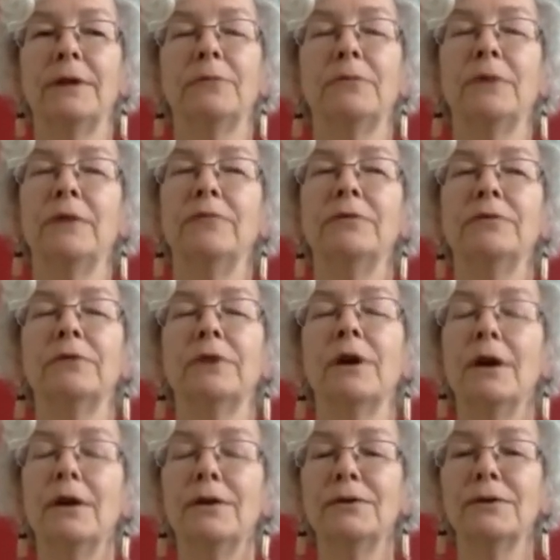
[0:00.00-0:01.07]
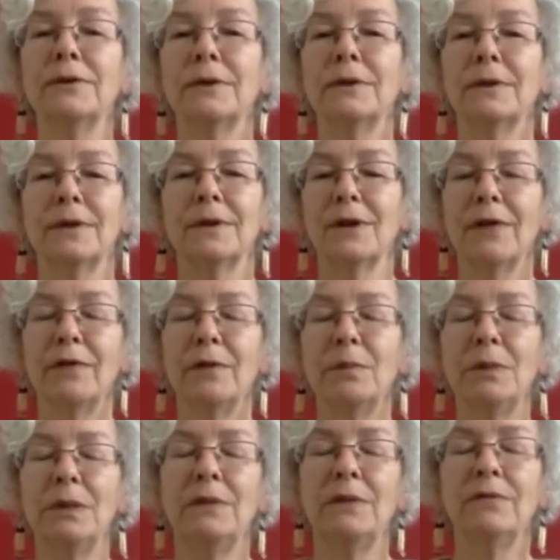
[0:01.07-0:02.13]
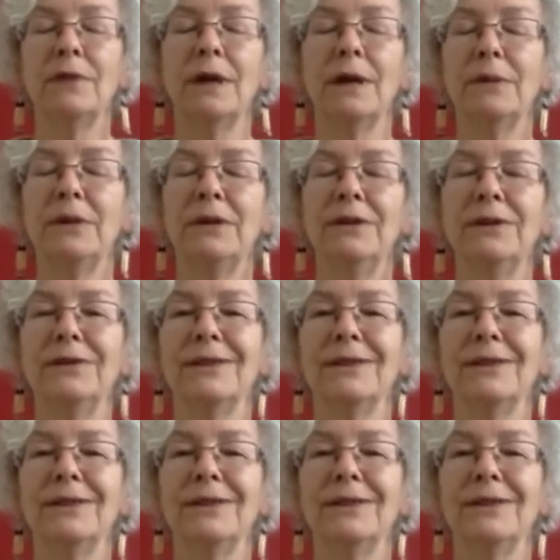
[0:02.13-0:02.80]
I'm grateful for all those coffee bean farmers.